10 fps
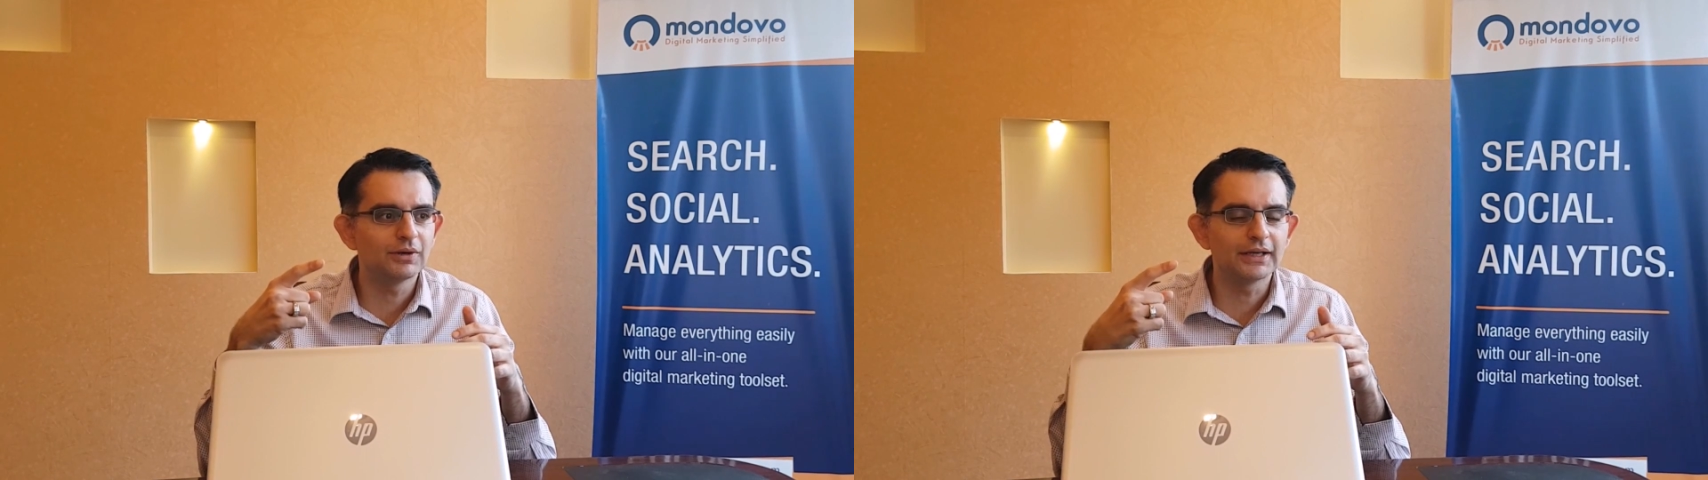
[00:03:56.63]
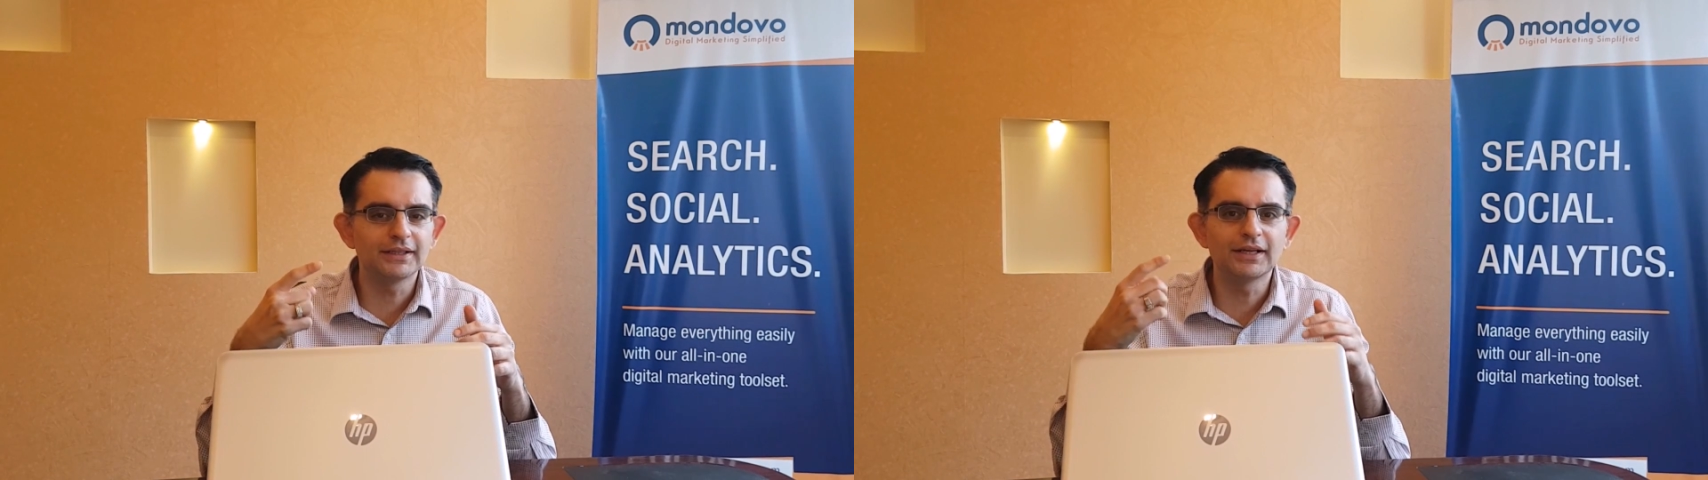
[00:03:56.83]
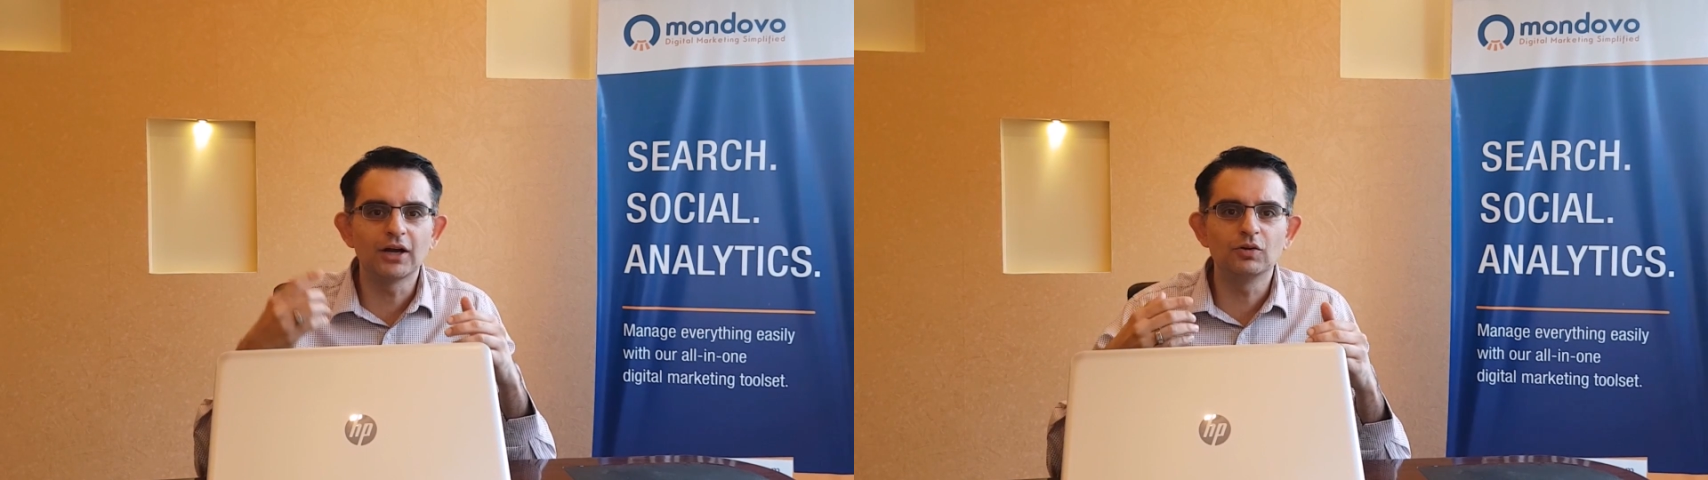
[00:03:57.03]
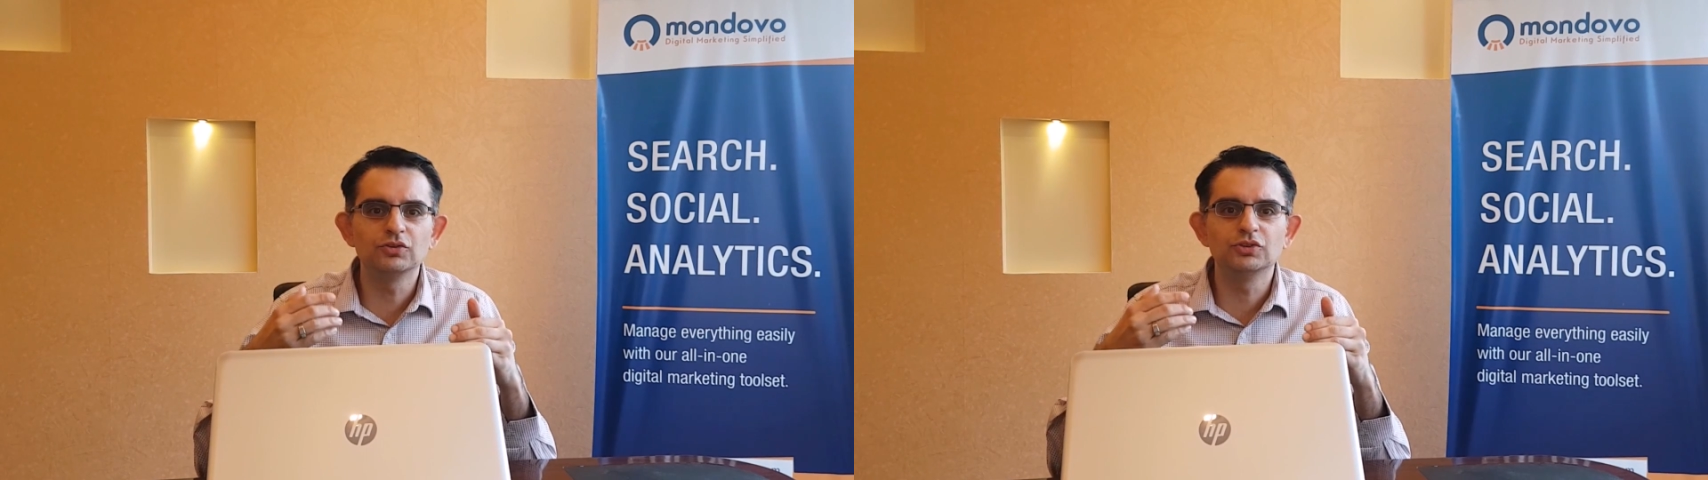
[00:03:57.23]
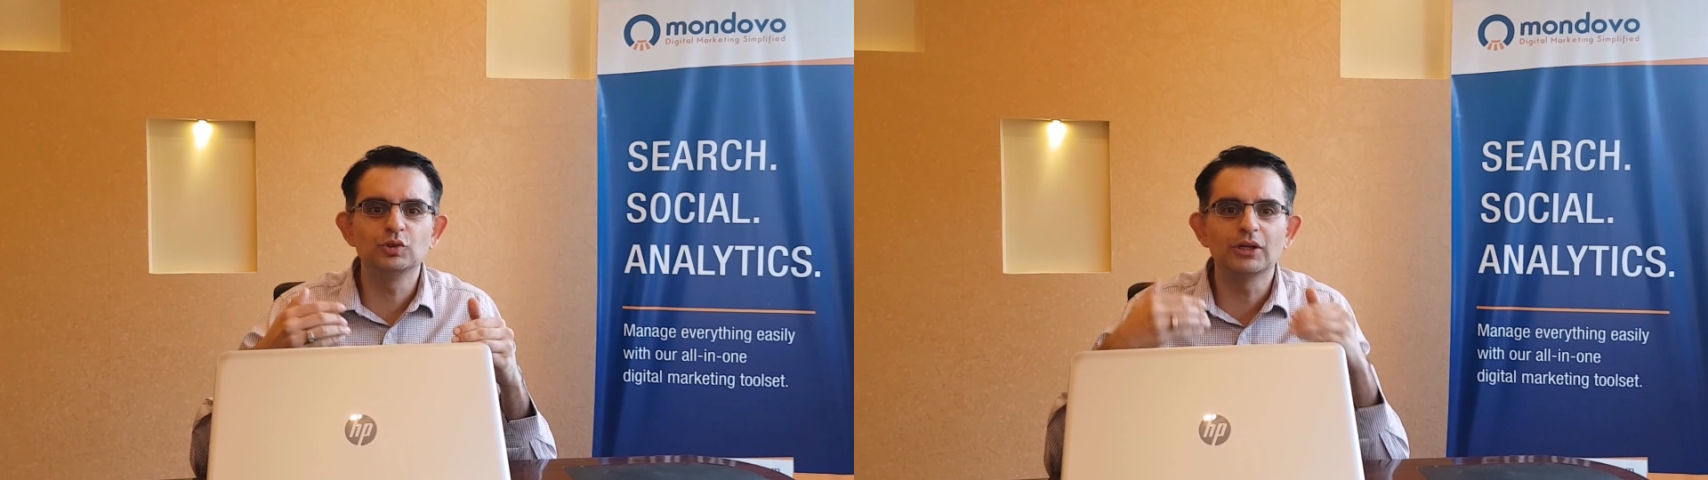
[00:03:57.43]
I think how
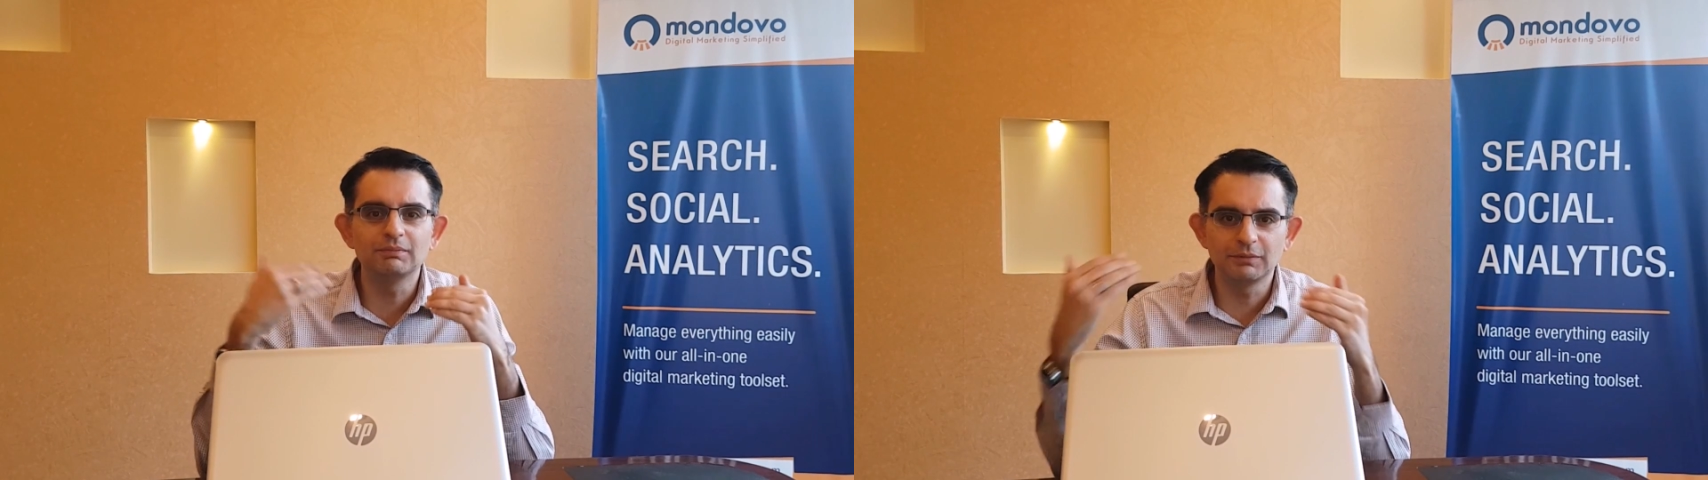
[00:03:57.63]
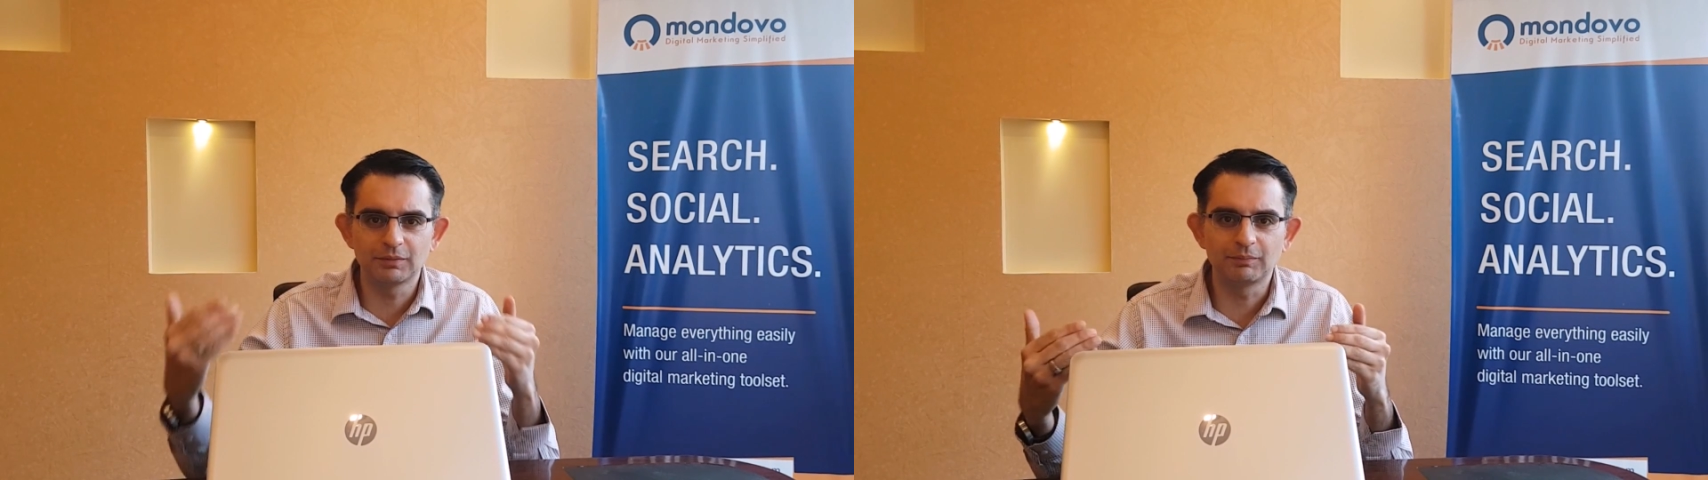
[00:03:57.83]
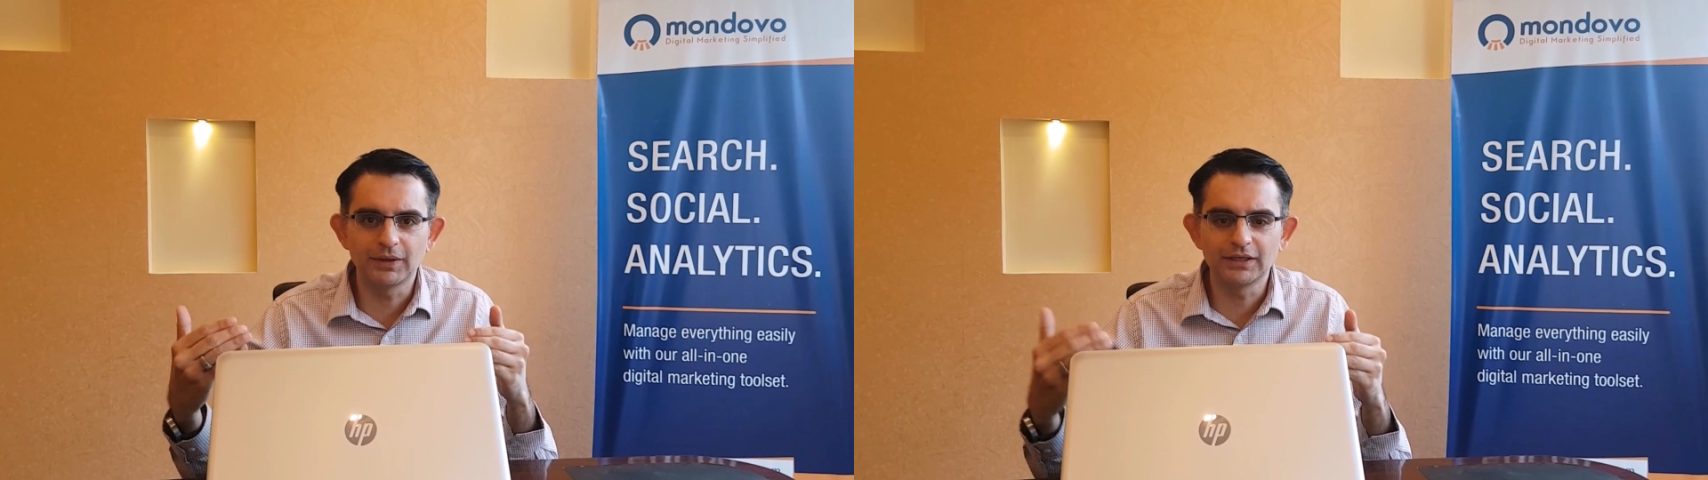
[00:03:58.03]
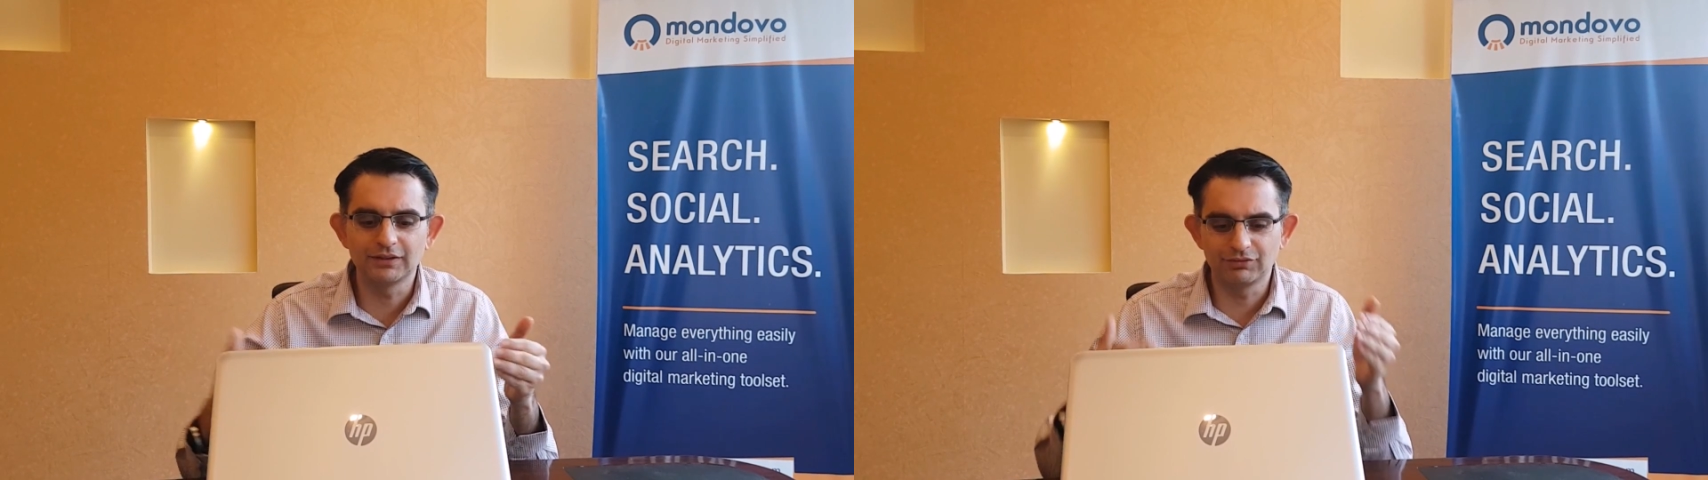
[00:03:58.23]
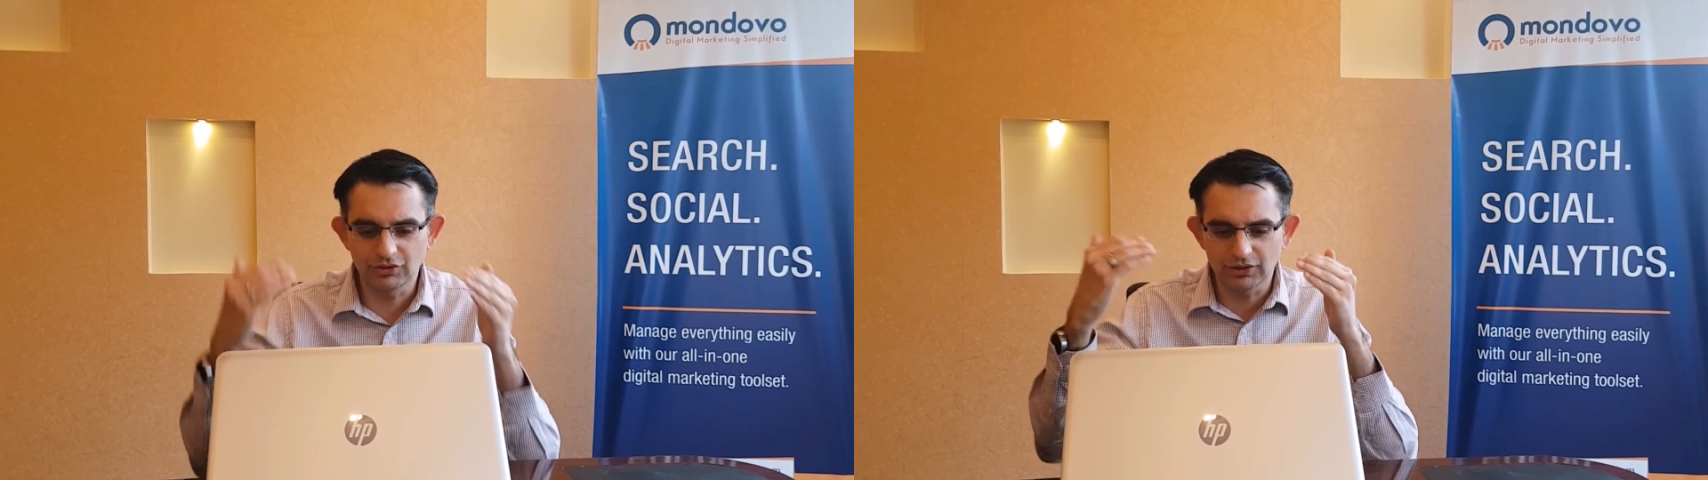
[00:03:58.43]
you can be prepared
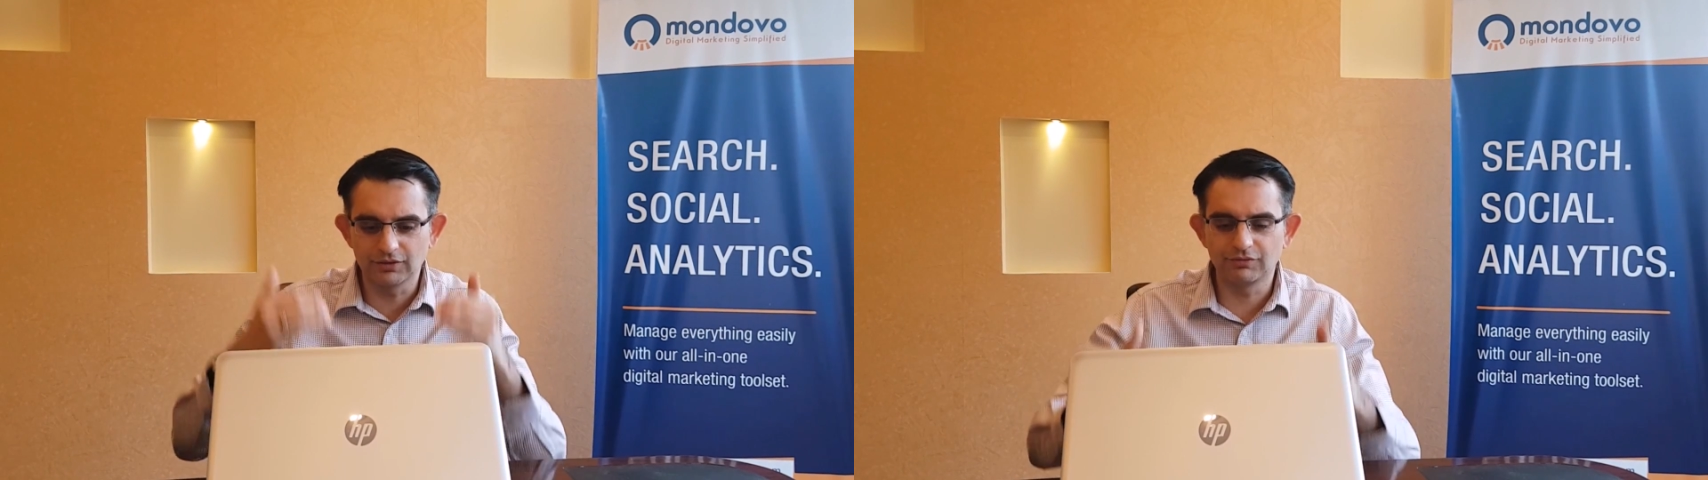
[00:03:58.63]
if